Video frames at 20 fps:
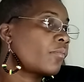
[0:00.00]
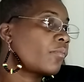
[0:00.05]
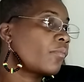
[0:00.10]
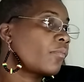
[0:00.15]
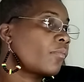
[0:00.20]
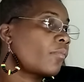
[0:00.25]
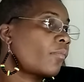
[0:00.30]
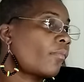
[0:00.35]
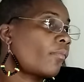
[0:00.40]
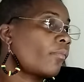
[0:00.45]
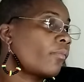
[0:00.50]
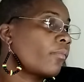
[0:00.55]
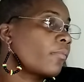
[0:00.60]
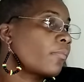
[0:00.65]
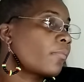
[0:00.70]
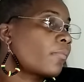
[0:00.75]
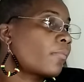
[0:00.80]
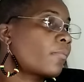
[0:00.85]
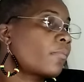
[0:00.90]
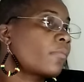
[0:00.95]
Now,
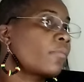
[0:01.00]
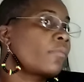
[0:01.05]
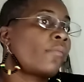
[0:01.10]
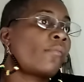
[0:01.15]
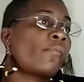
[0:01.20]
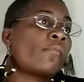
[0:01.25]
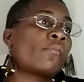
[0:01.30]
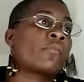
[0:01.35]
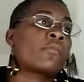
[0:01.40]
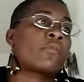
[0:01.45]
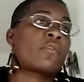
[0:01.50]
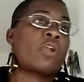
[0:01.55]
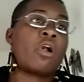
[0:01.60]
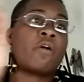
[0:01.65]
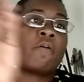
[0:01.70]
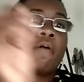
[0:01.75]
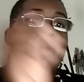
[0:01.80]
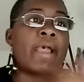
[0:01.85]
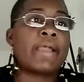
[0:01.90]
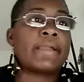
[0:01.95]
order for
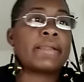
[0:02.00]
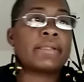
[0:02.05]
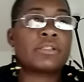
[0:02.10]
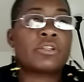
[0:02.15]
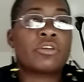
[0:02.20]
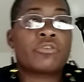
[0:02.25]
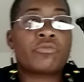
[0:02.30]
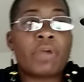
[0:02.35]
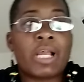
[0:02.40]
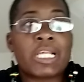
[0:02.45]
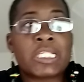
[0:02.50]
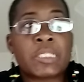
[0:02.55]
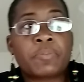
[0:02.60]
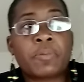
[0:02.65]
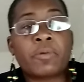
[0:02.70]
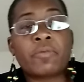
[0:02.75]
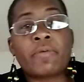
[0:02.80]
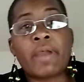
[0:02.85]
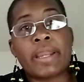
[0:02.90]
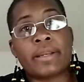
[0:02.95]
donning your
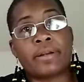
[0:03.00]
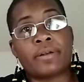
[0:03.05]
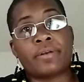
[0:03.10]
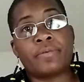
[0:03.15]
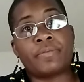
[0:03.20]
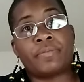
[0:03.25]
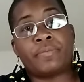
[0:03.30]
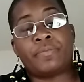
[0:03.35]
PPE.